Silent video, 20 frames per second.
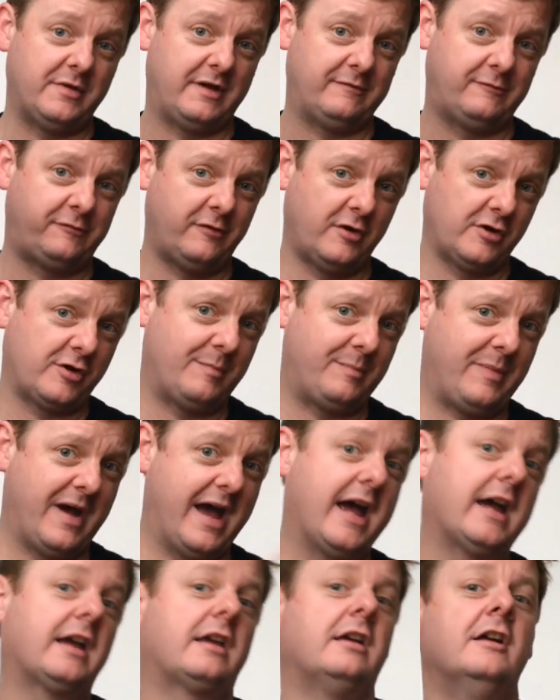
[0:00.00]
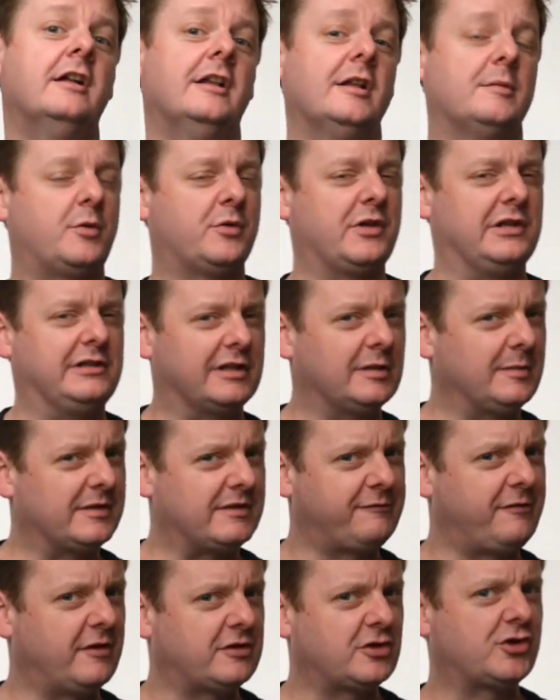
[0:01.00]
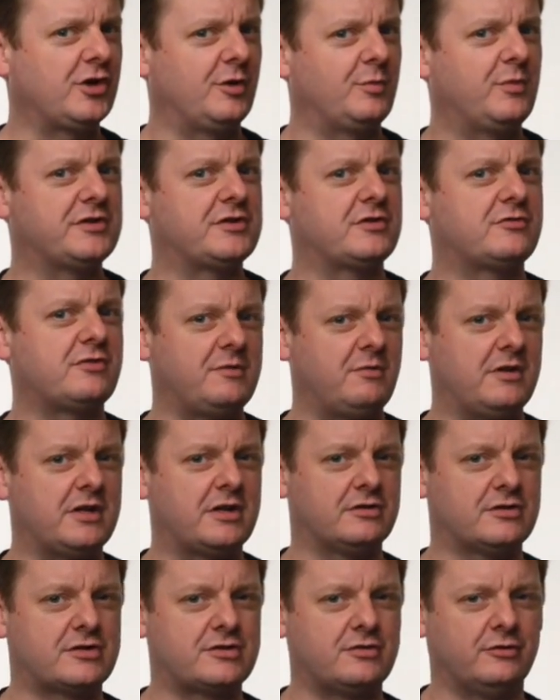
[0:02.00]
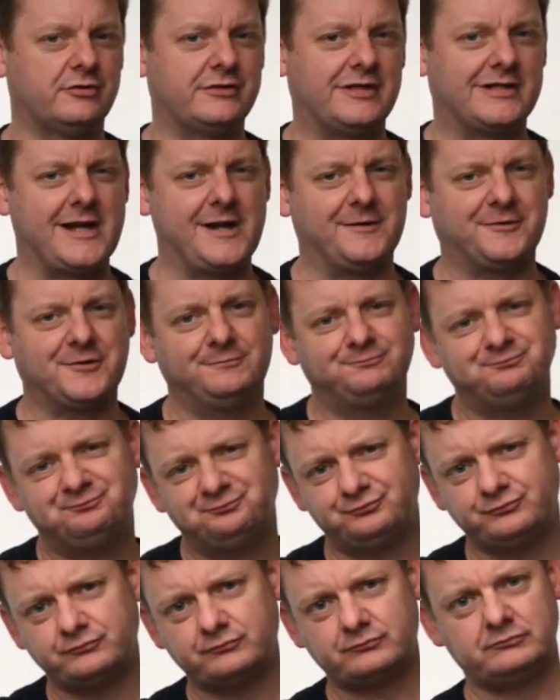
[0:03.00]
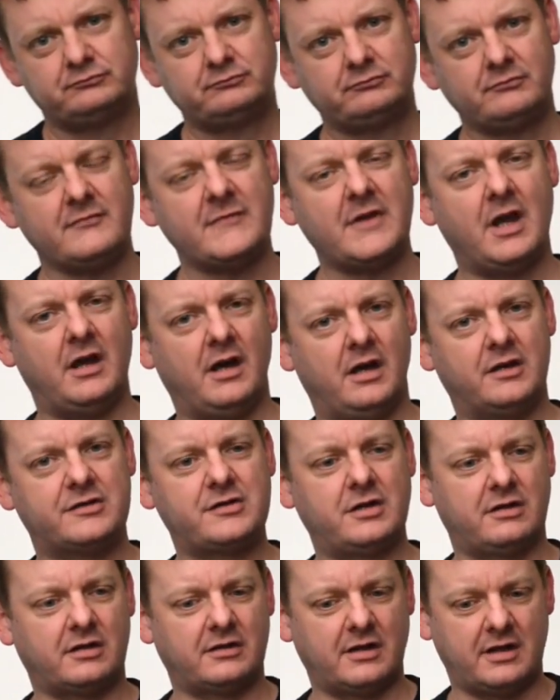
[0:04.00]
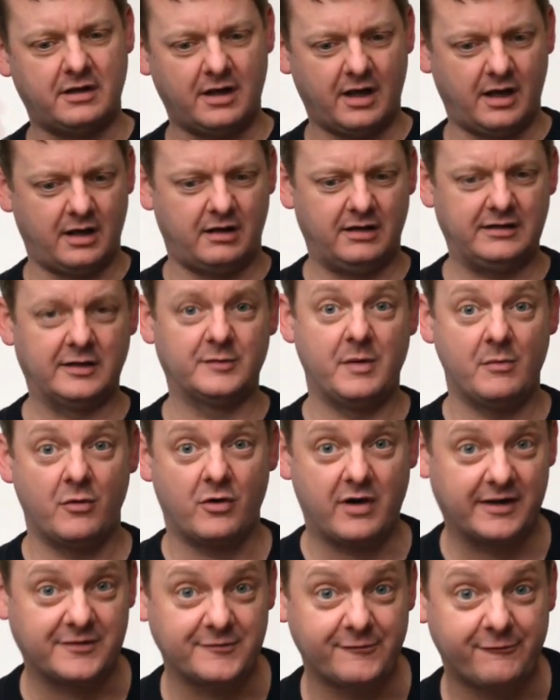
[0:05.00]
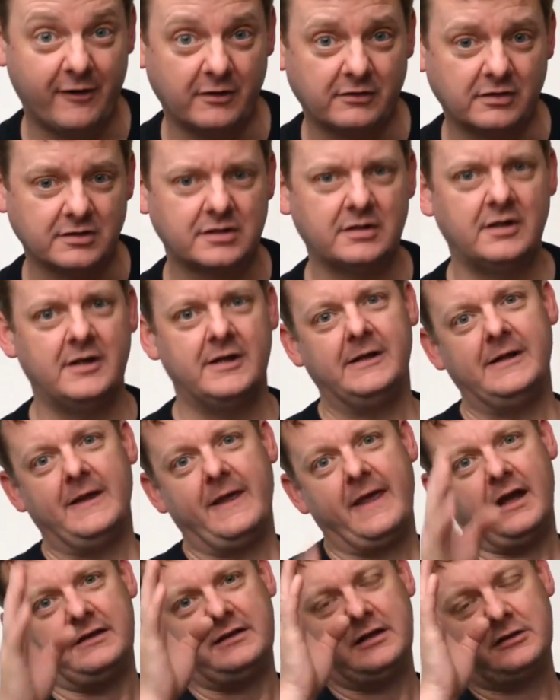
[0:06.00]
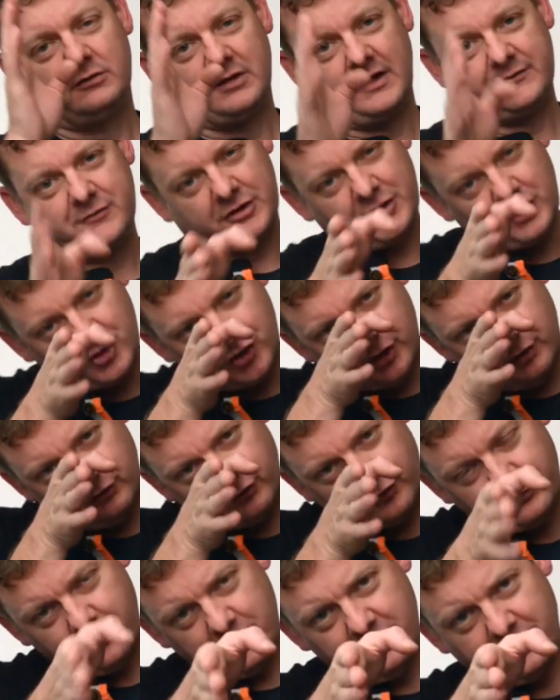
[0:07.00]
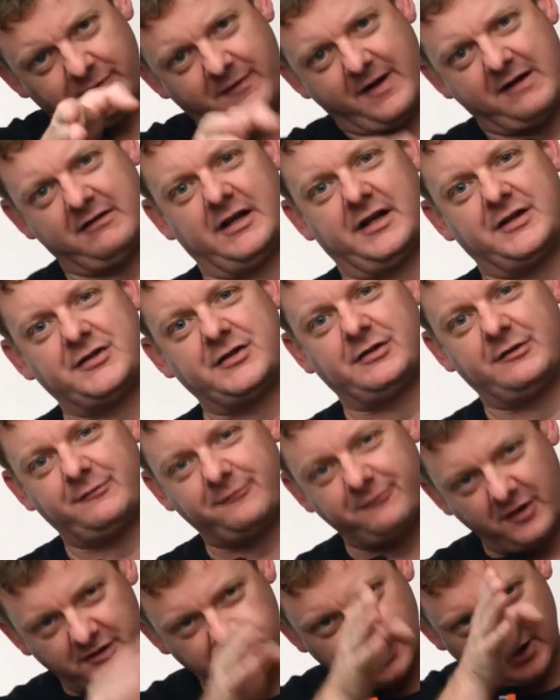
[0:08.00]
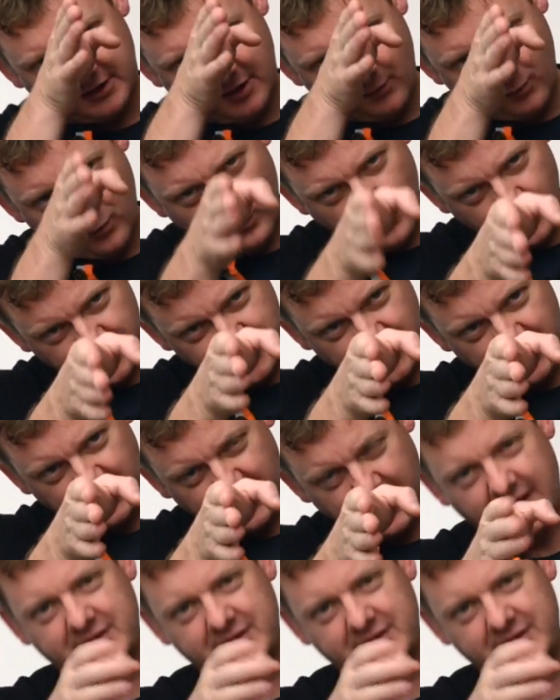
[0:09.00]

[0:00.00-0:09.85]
them and further back, but with a little bit of Photoshop wizardry, we can sort that out. So that they are a little bit more out of focus. And then all I've done is shoot through the fairy lights at the front, and I'm watching